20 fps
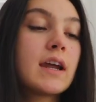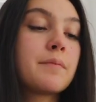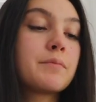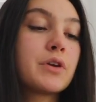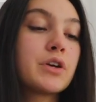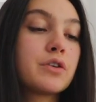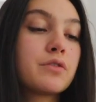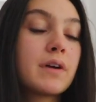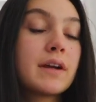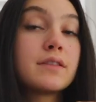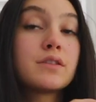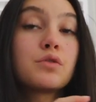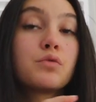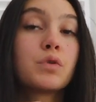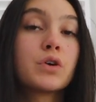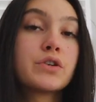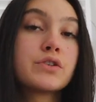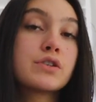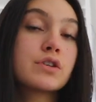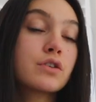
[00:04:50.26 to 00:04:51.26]
I'm gonna write the
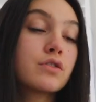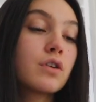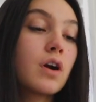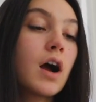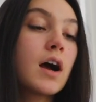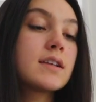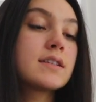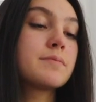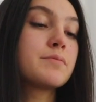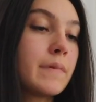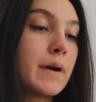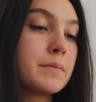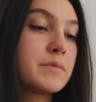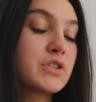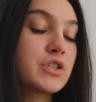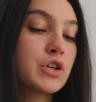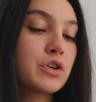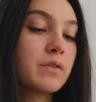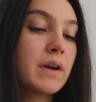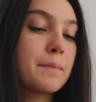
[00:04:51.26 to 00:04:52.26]
words across. I'm
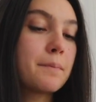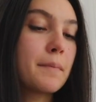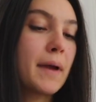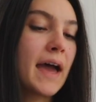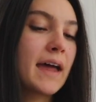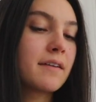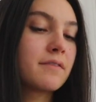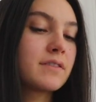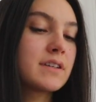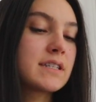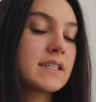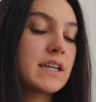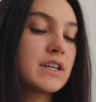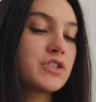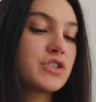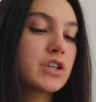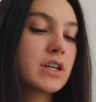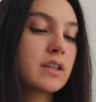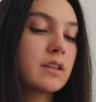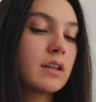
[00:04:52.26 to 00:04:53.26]
just gonna write
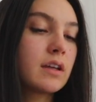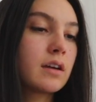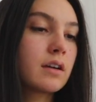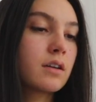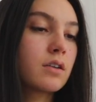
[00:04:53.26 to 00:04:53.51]
manifestation, I think,